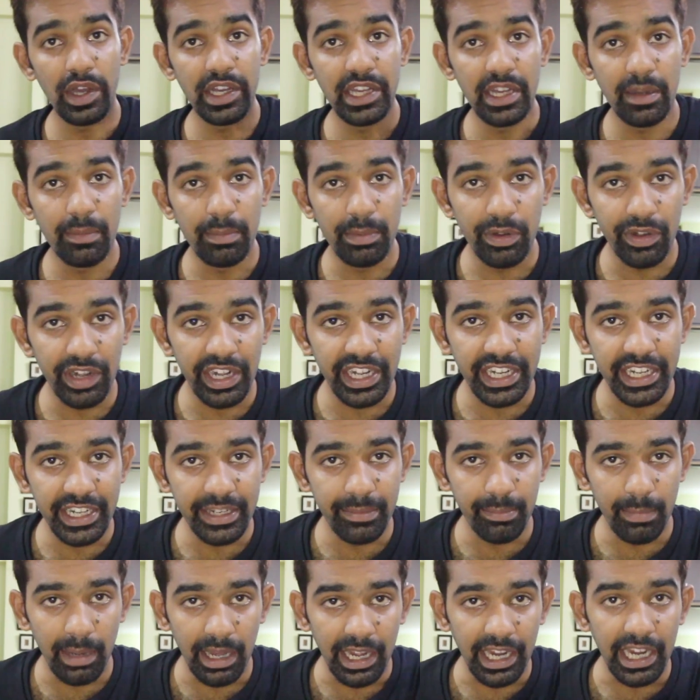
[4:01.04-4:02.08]
I
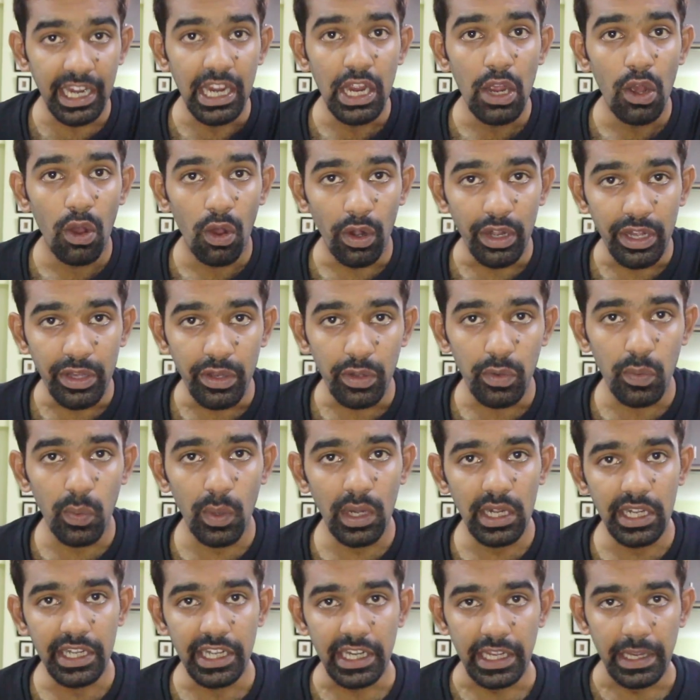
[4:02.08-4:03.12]
upgraded my audio
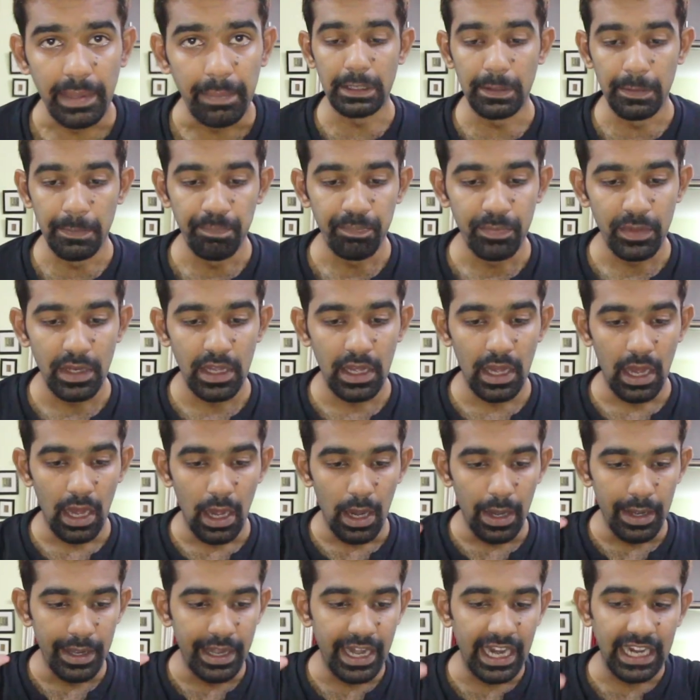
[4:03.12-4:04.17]
quality.
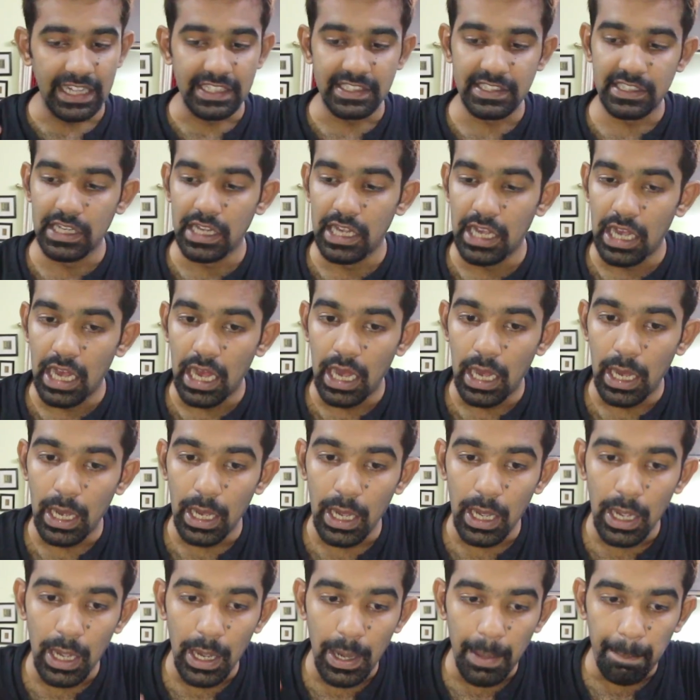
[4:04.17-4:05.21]
Next
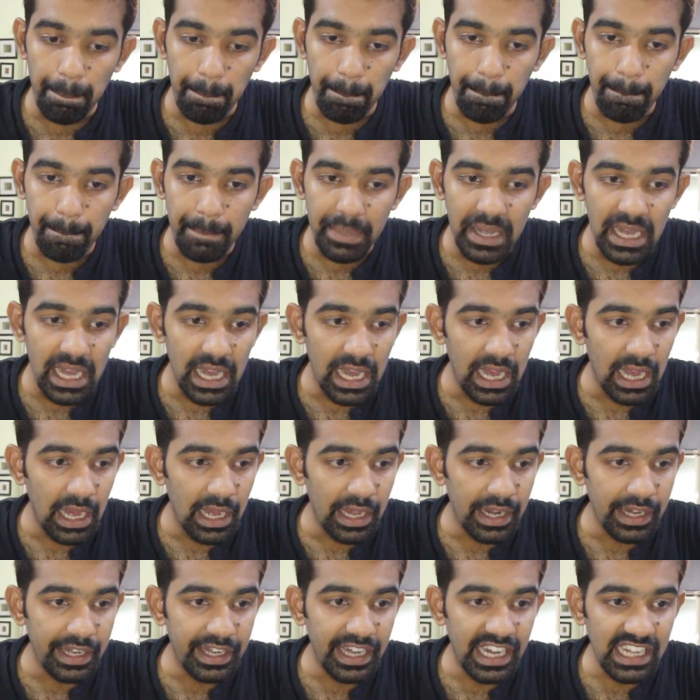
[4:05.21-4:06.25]
up
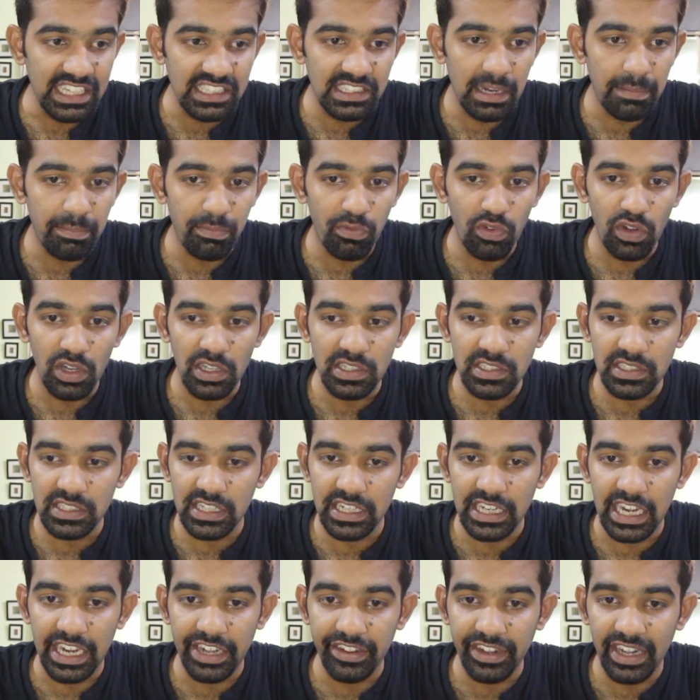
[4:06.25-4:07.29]
was
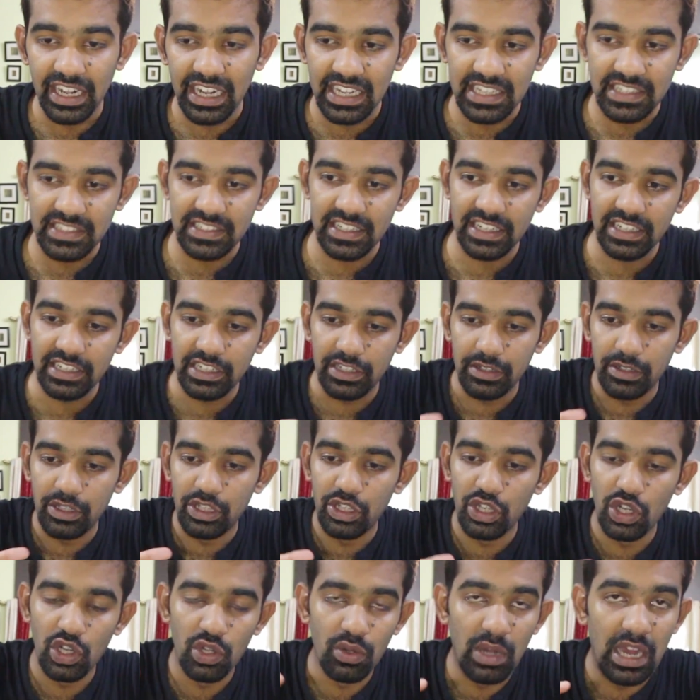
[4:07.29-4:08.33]
that I realized that
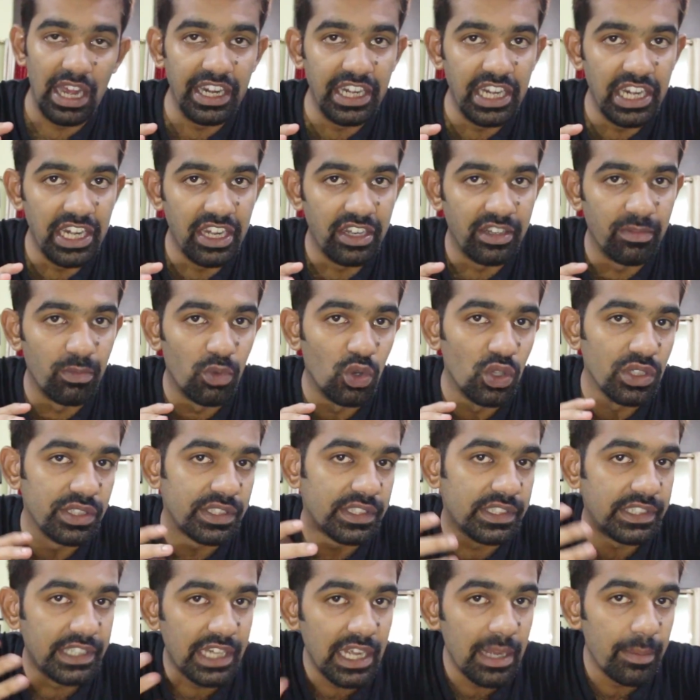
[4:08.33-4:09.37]
I needed more
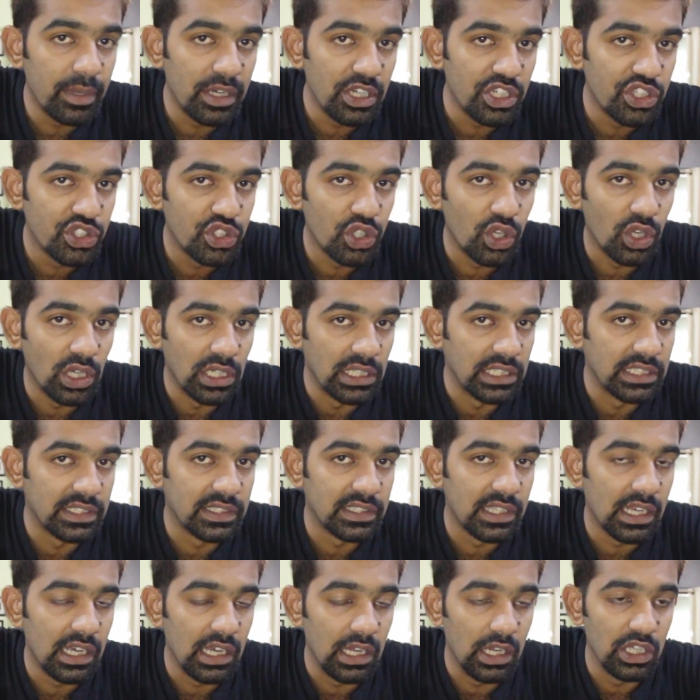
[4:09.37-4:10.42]
stable
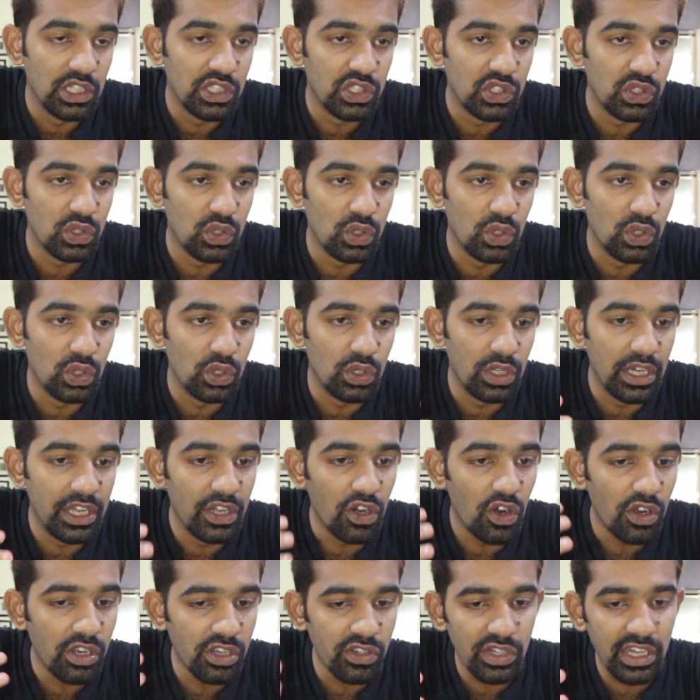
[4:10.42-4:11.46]
shots. So
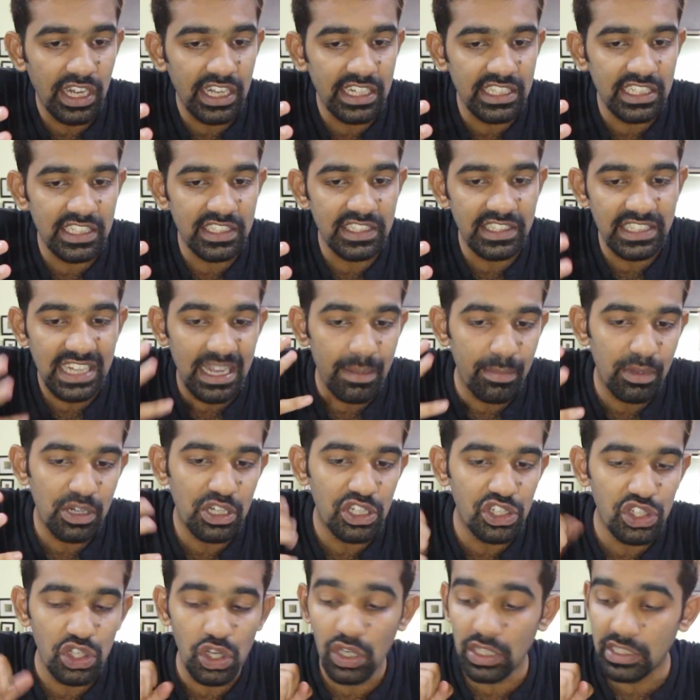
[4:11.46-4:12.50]
in order to get the stable
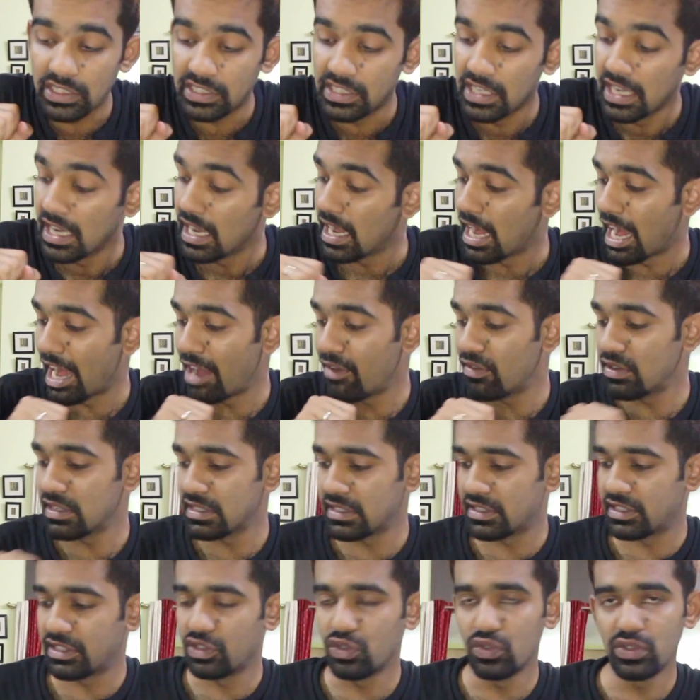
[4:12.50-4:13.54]
shots, I
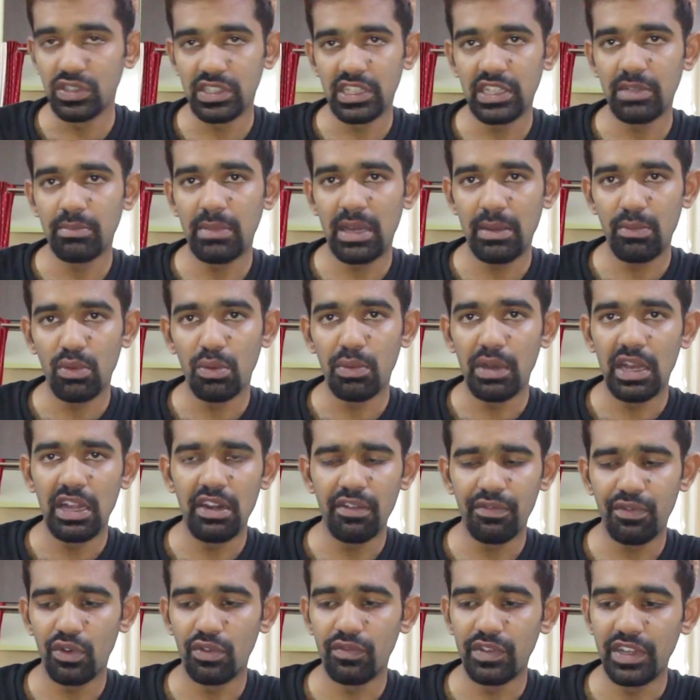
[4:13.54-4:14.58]
was using my
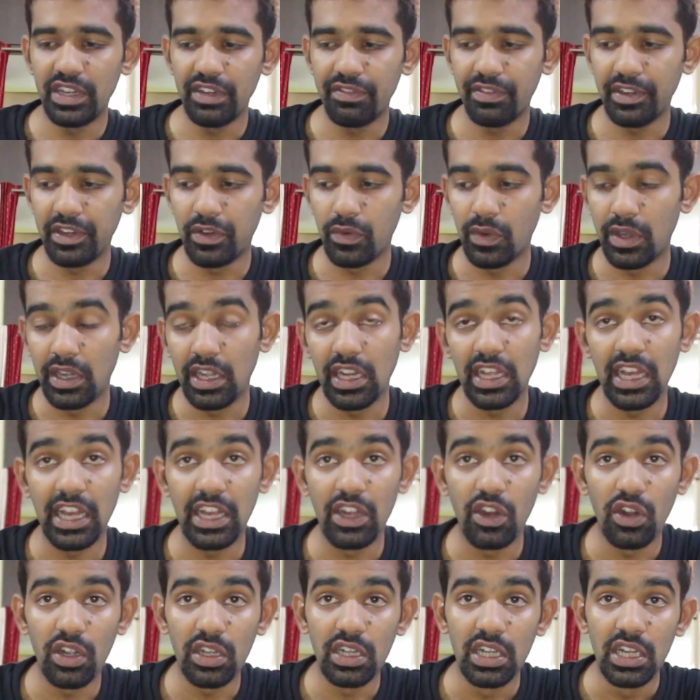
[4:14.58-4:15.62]
mobile phone very frequently. I
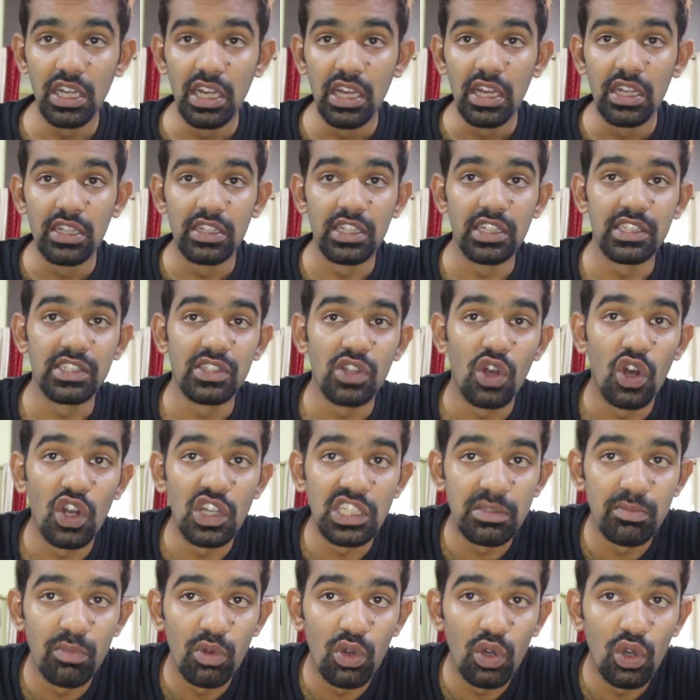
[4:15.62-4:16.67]
got this
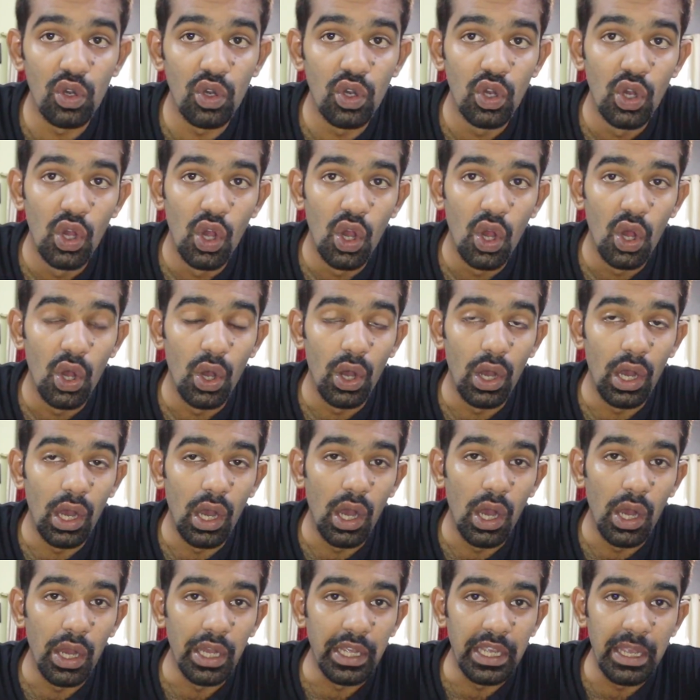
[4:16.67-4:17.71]
Osmo
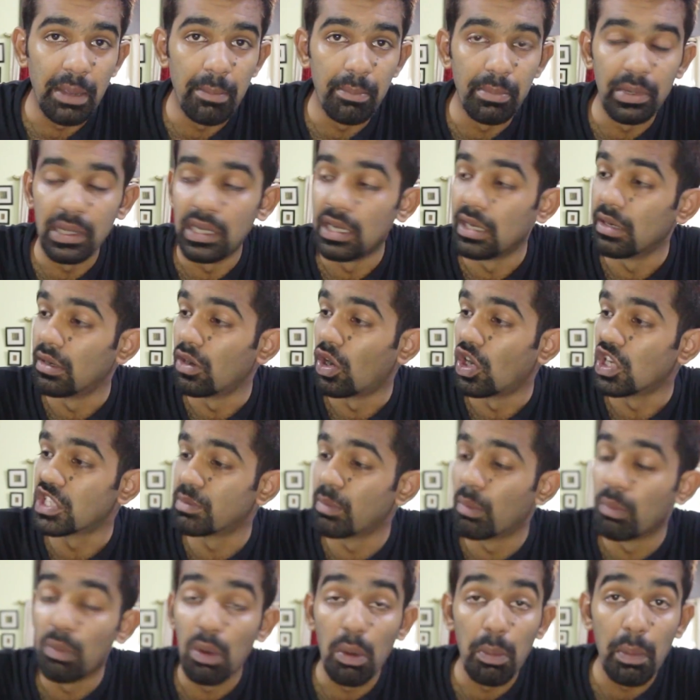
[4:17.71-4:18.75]
gimbal,
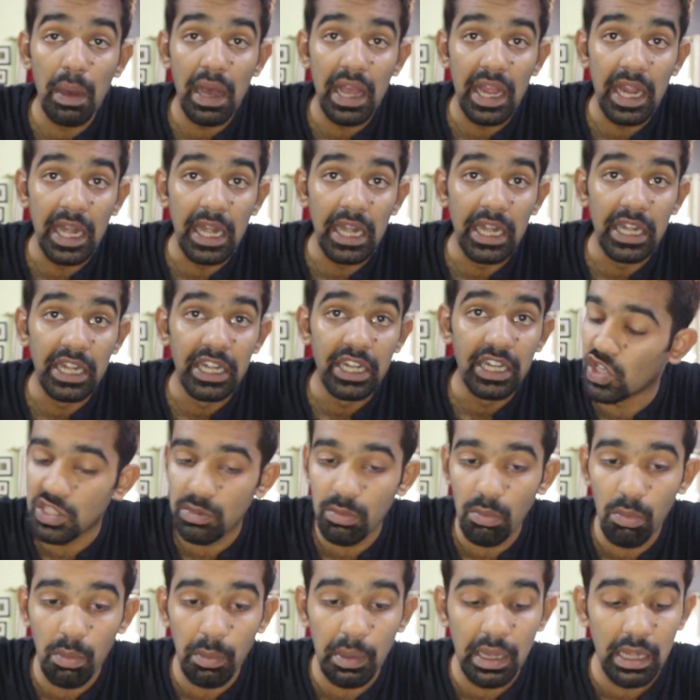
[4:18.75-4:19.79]
Osmo
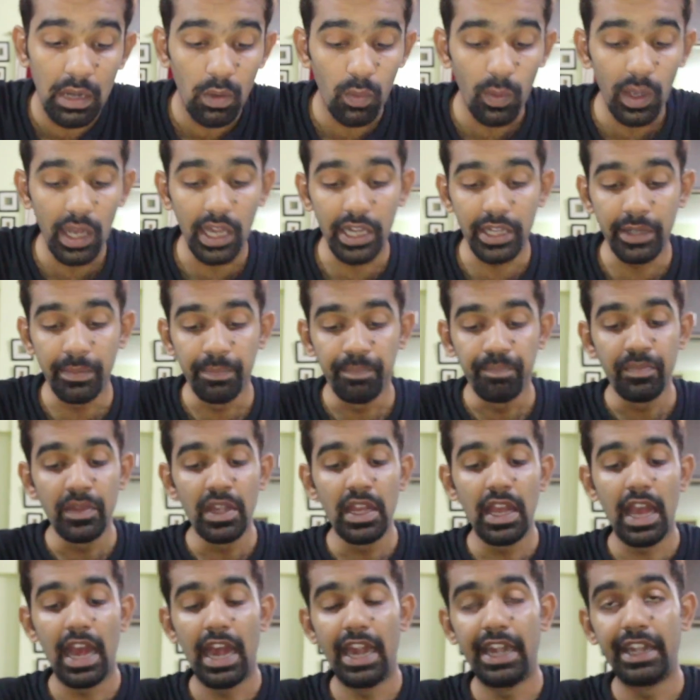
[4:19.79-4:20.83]
Mobile 1,
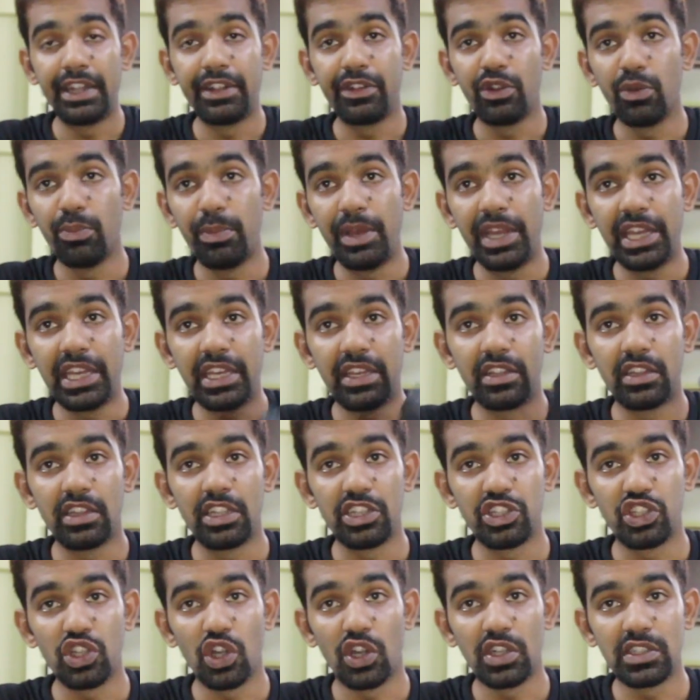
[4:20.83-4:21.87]
and to make
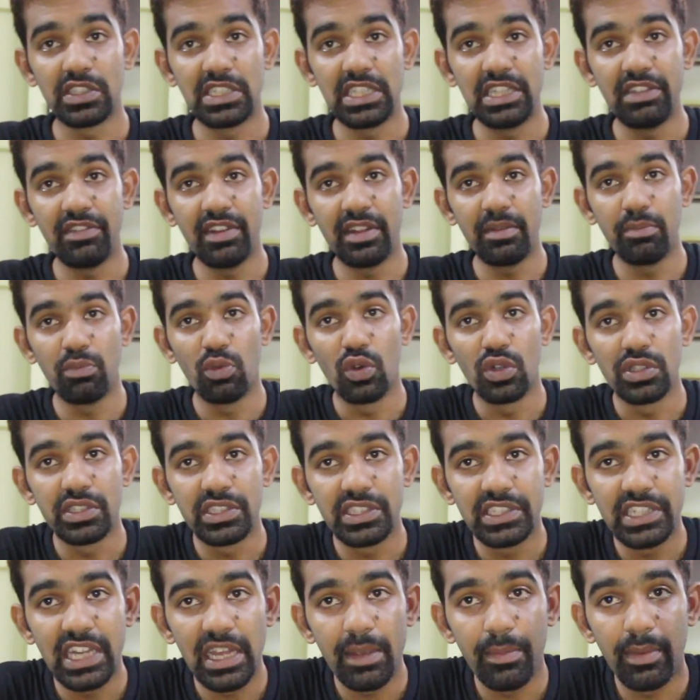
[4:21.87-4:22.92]
the shots even more
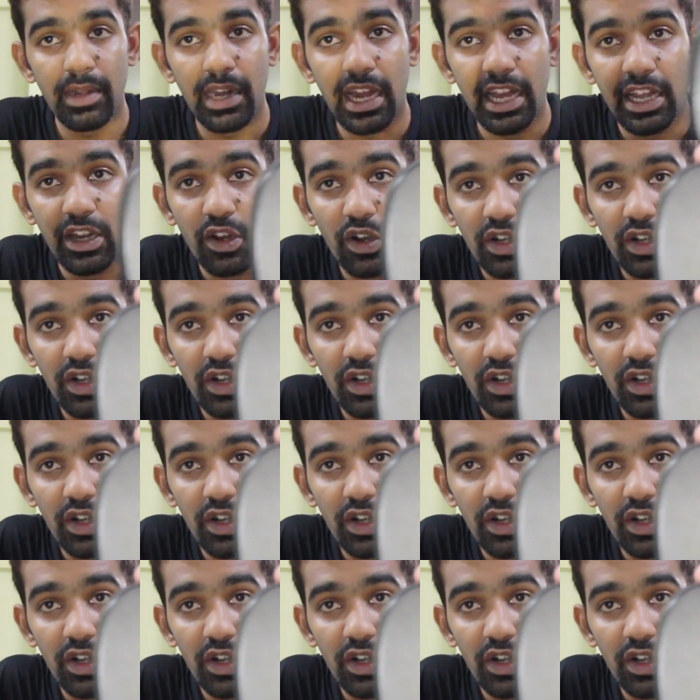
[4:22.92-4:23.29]
stable, I